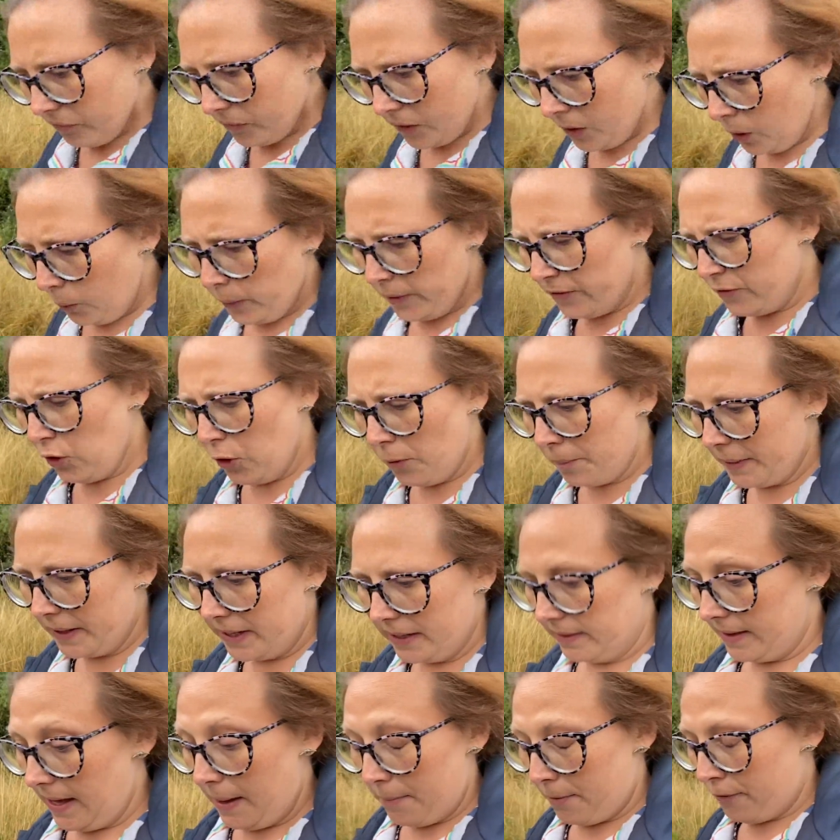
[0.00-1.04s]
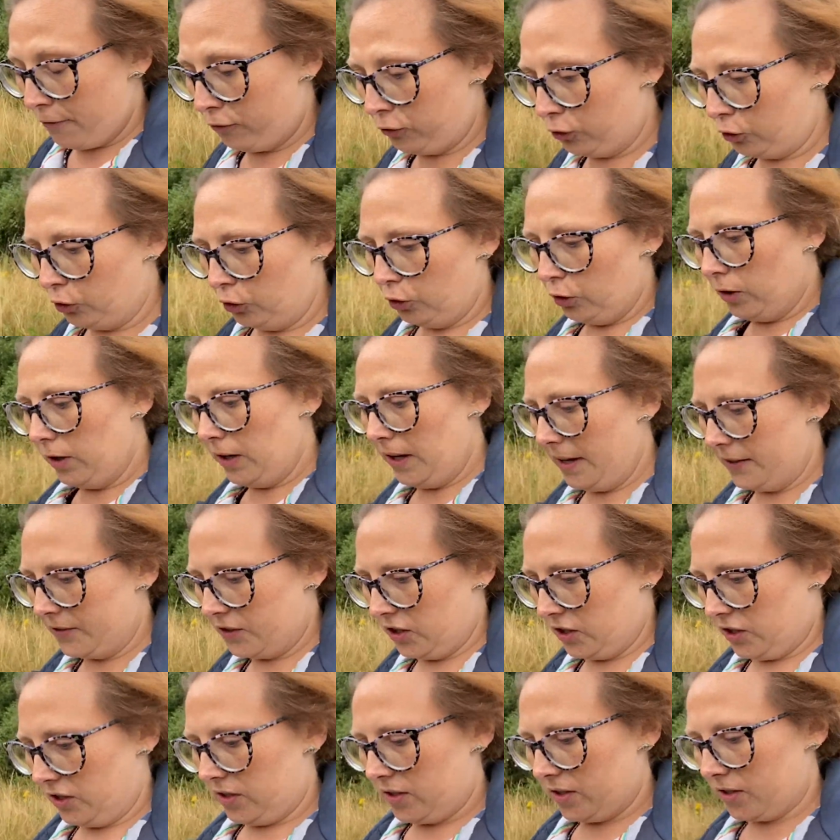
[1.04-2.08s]
We've not been there before,
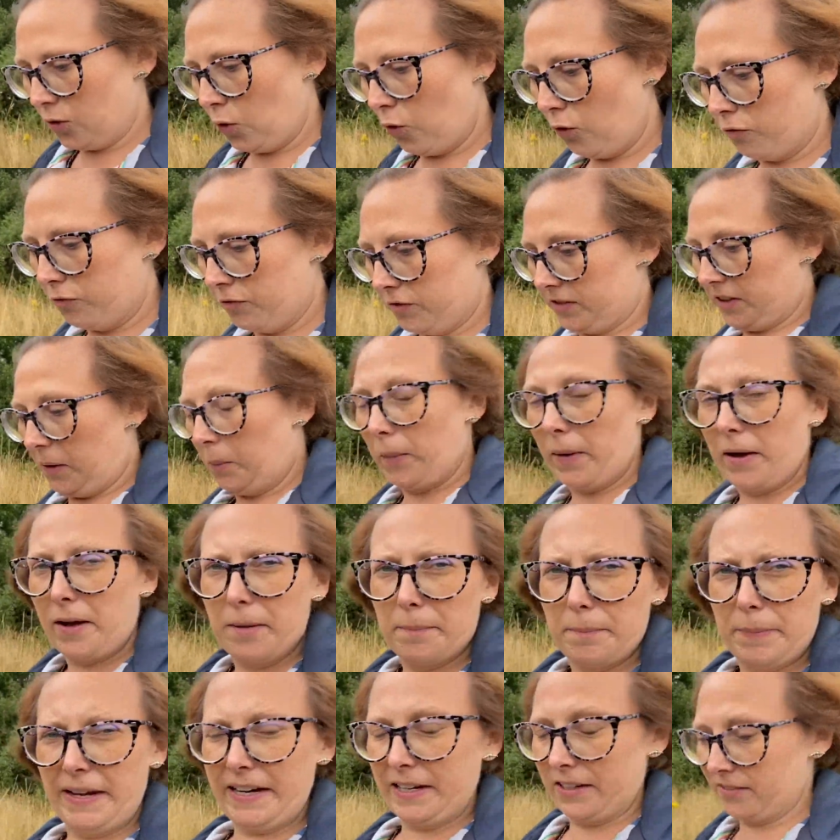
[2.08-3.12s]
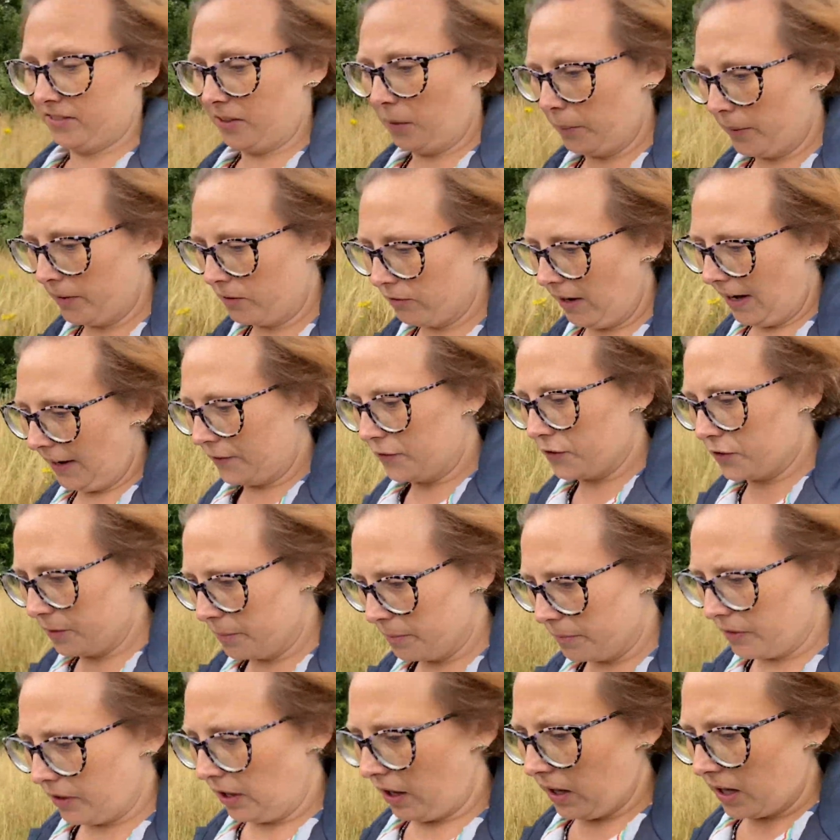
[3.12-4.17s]
just sort of picked somewhere
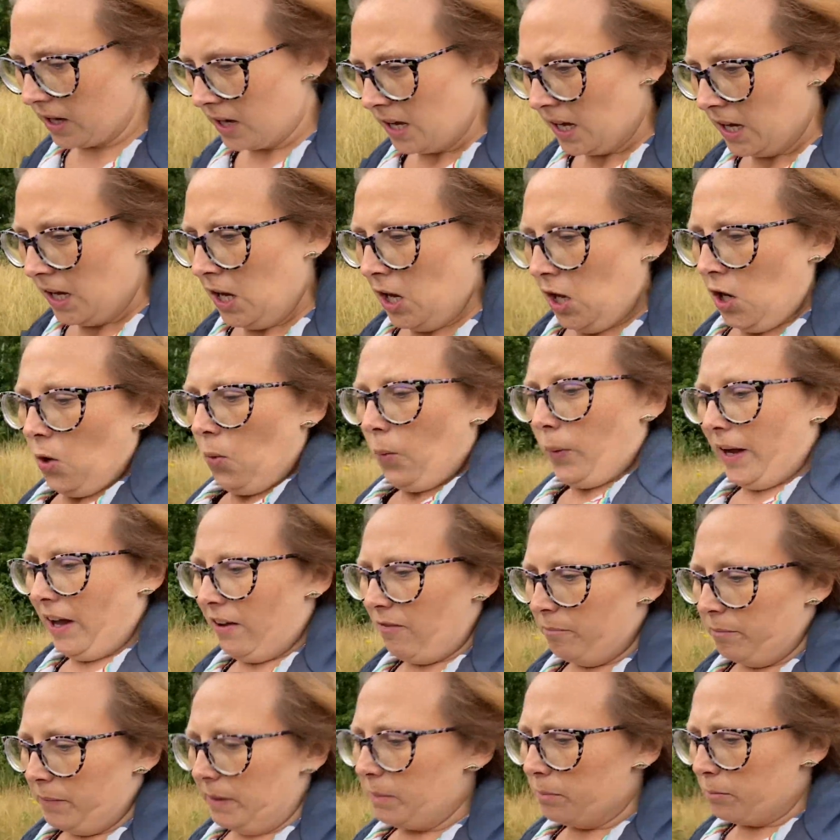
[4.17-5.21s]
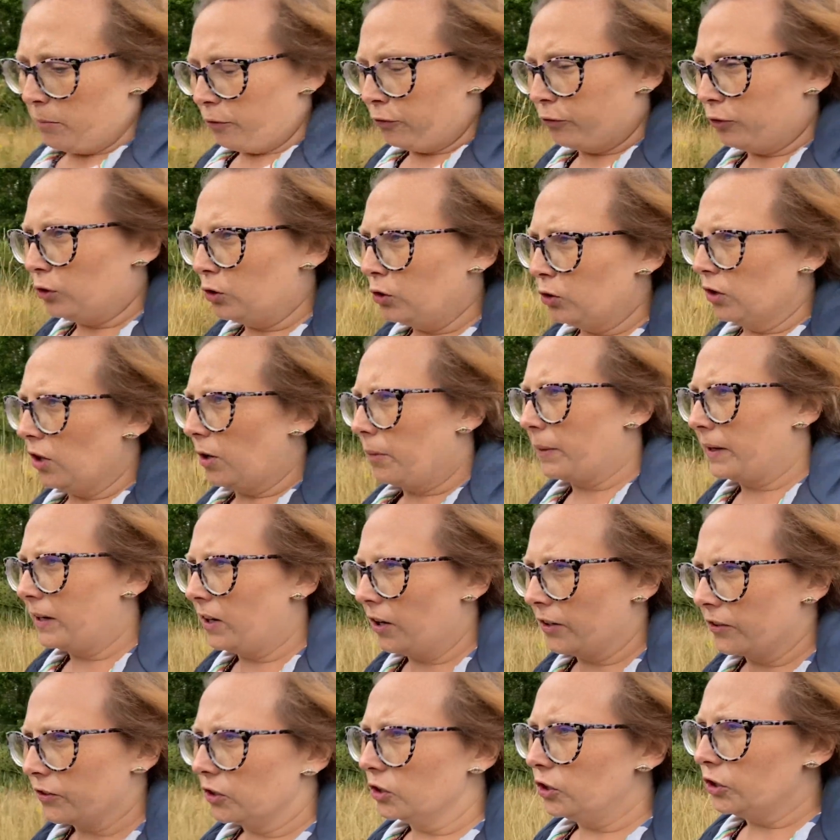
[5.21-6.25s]
random that we haven't been before, that we
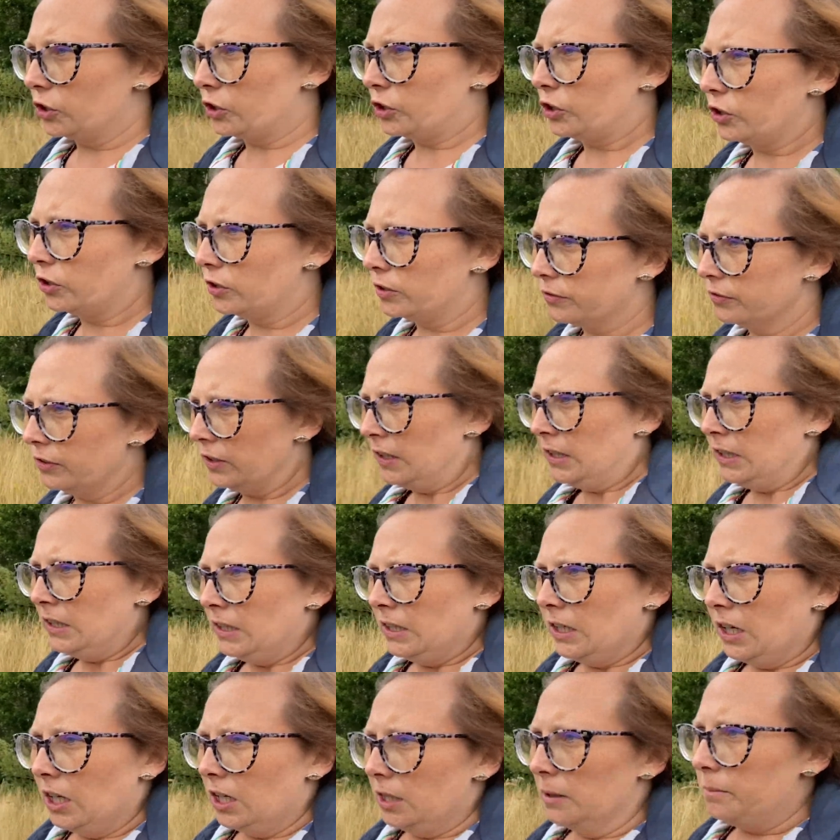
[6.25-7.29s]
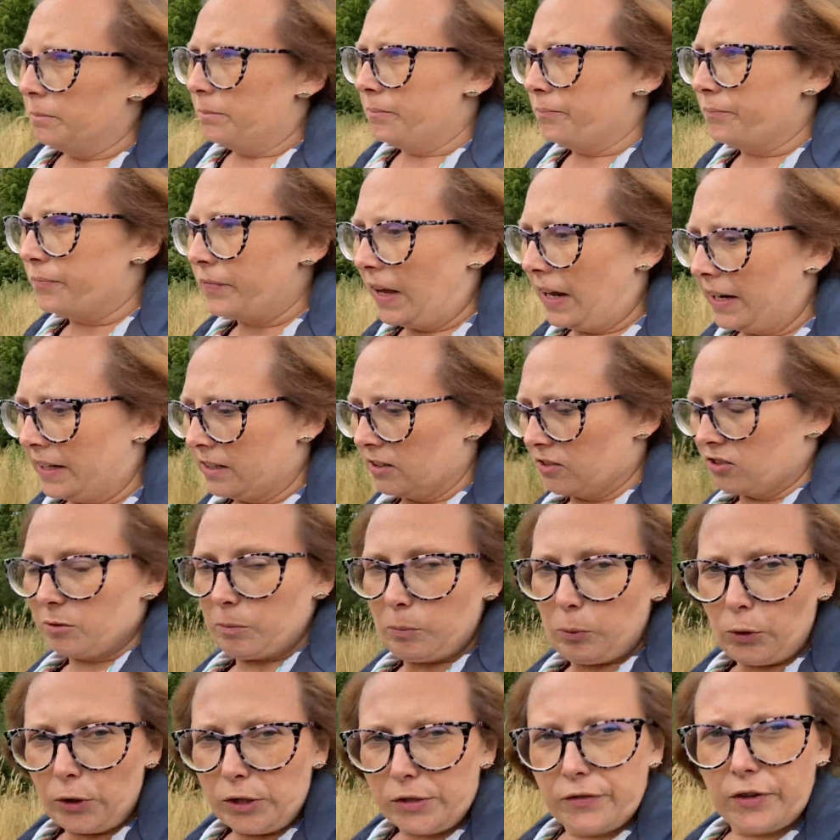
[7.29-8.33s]
like the look of. And it's the
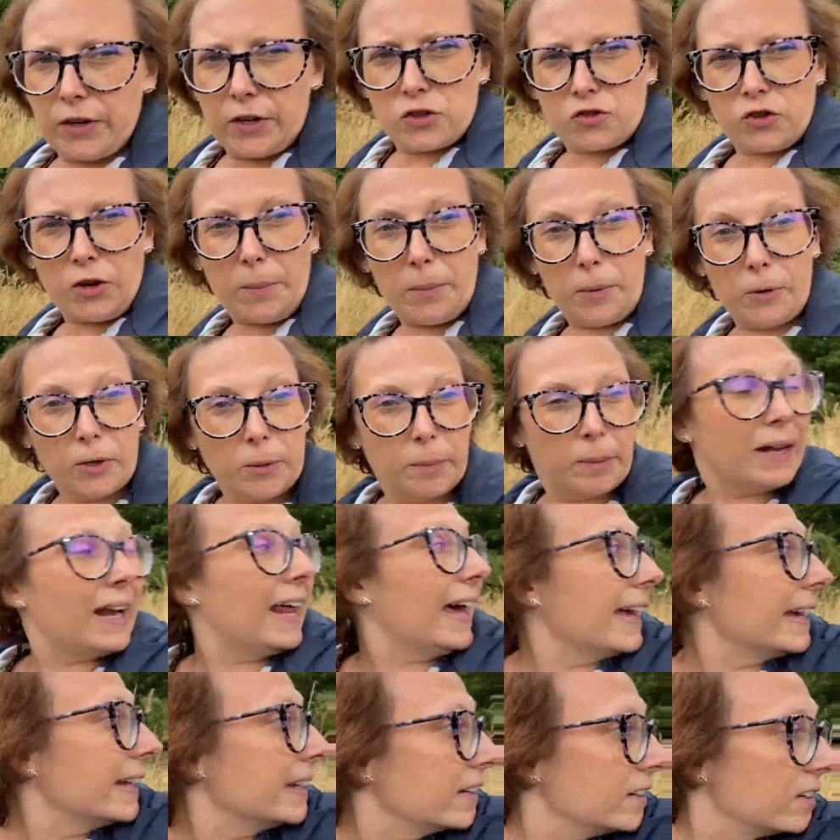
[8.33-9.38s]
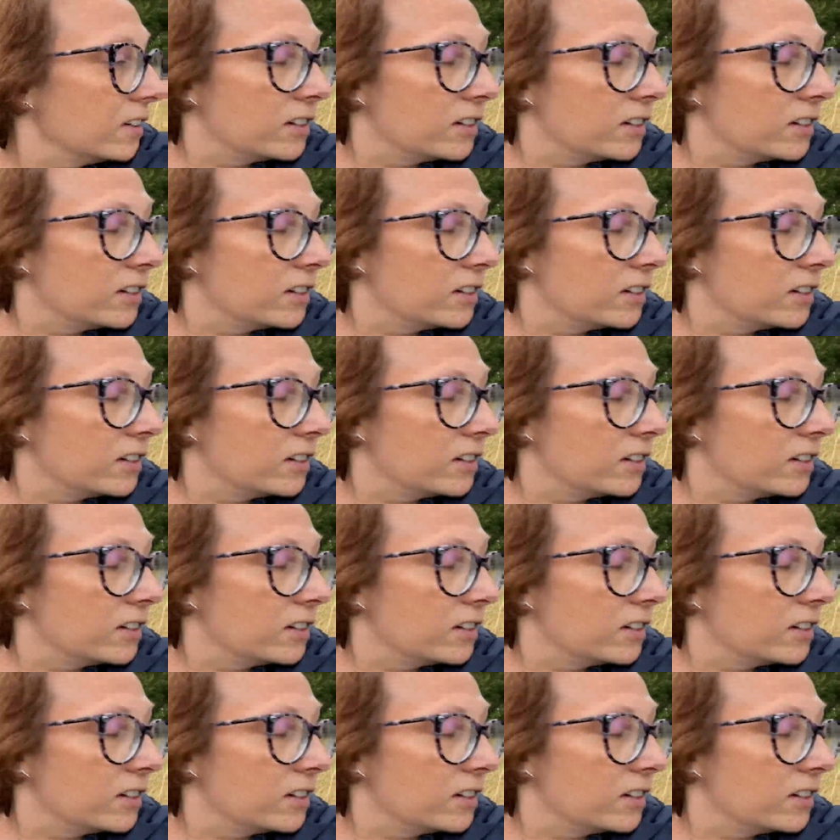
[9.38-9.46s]
boys' first trip on a plane,